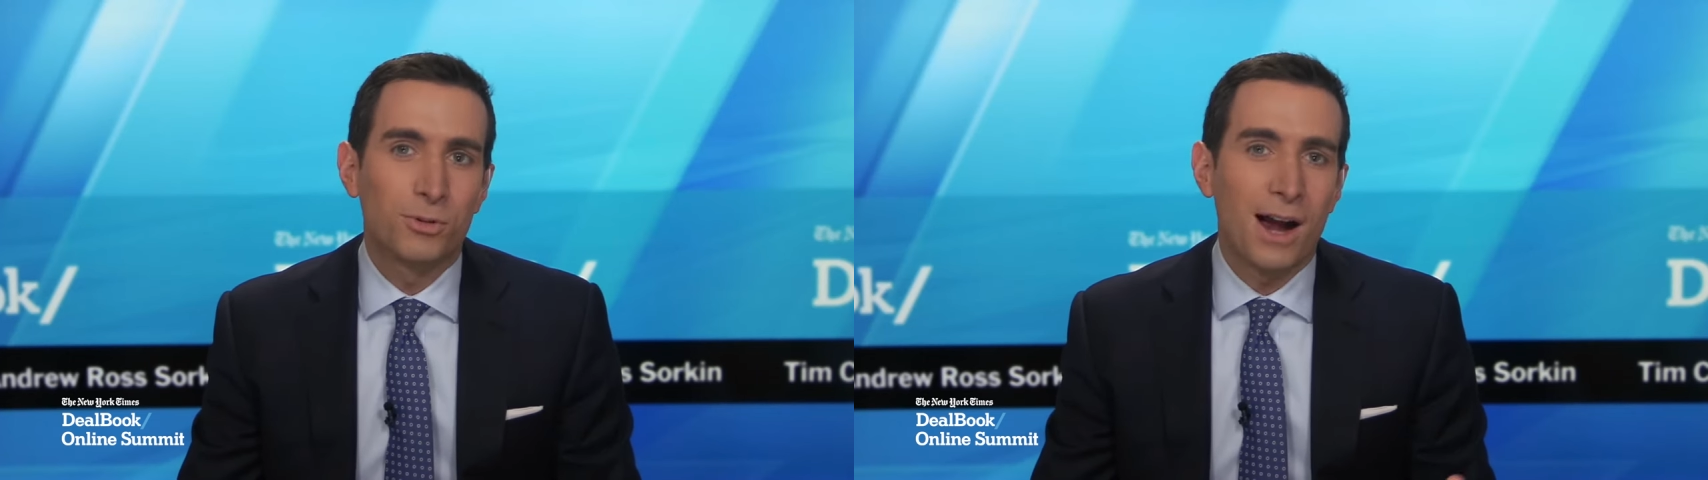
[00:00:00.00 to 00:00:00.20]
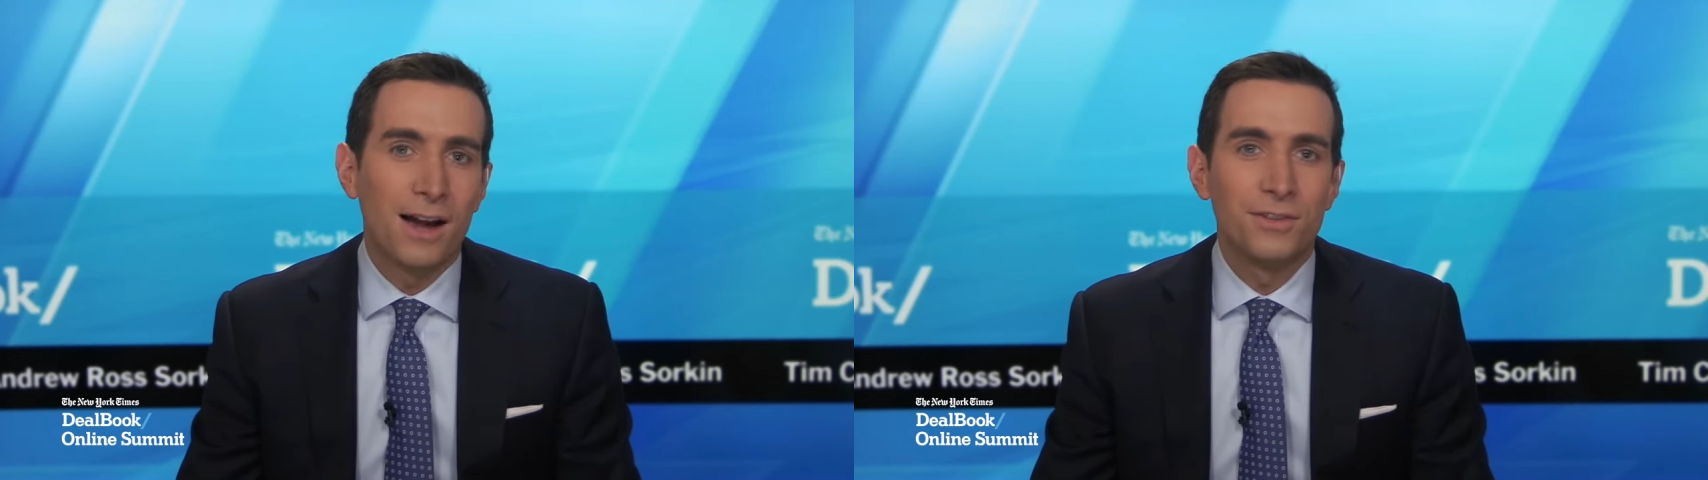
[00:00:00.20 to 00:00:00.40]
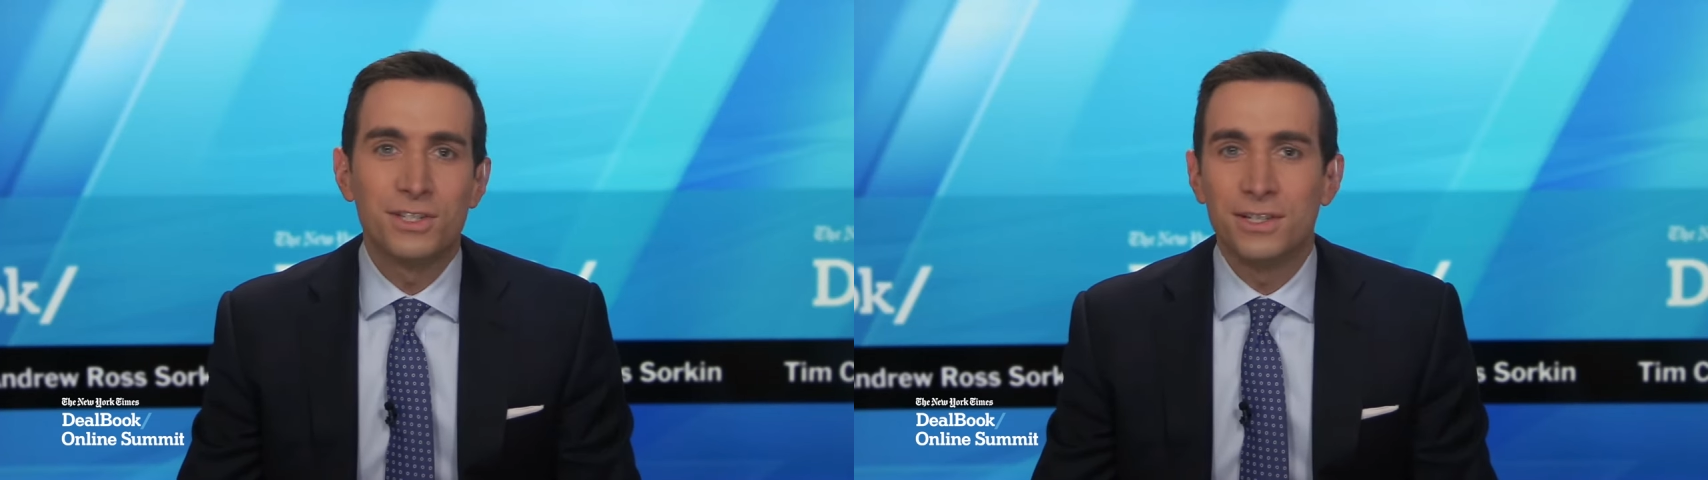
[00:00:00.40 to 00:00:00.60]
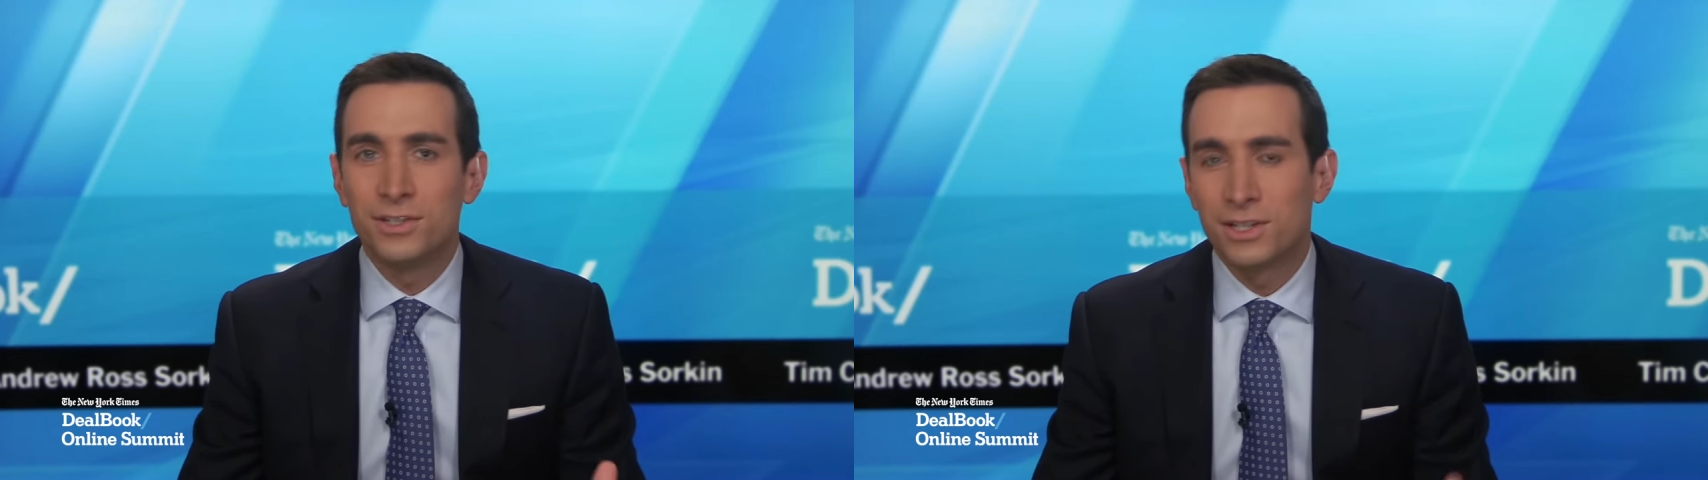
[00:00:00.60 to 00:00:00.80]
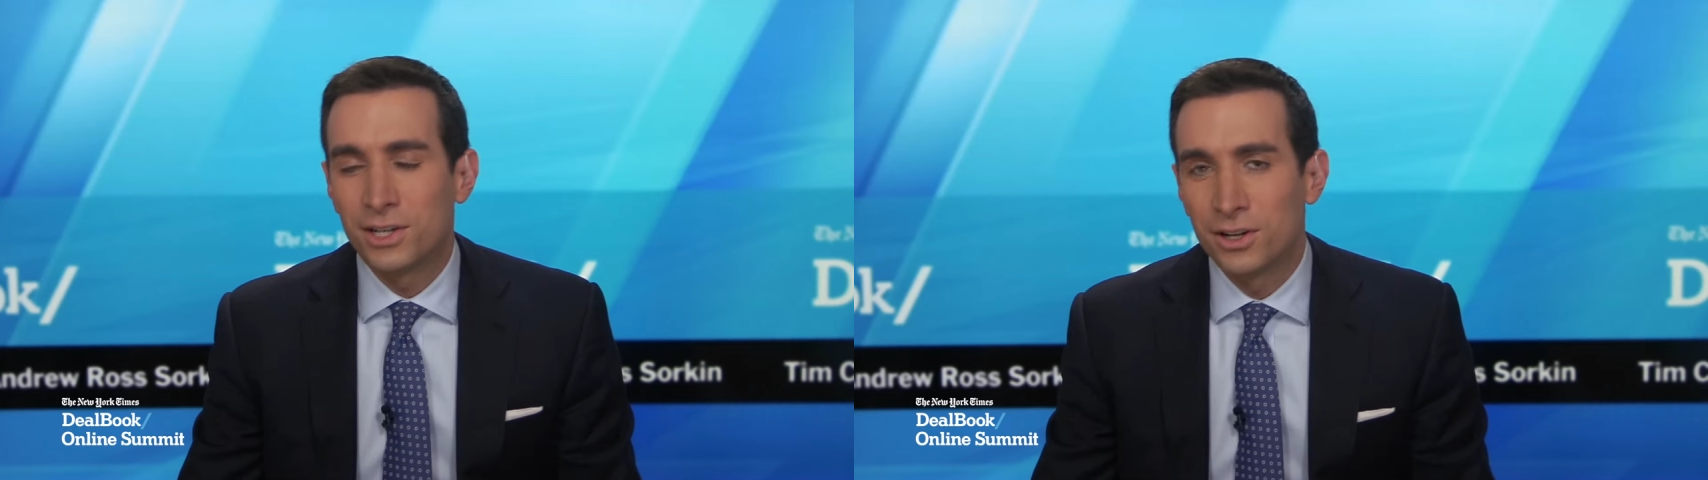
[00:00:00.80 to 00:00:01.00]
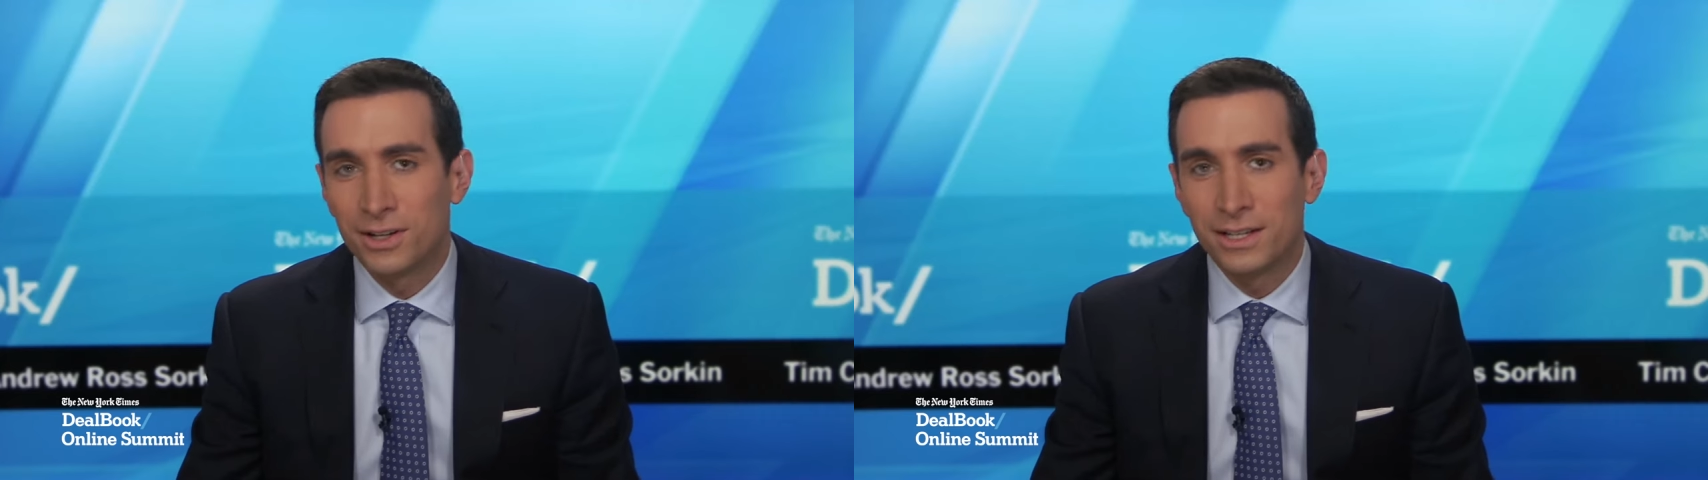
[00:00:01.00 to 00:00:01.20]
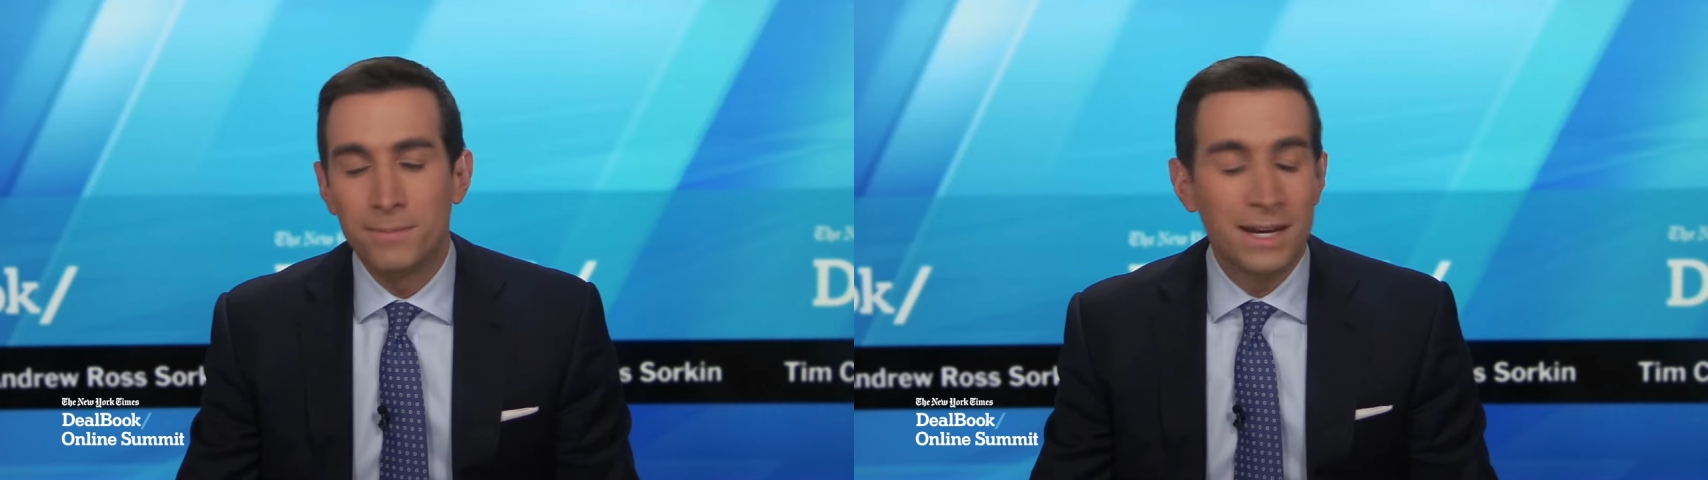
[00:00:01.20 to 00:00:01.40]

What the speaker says: privacy, security,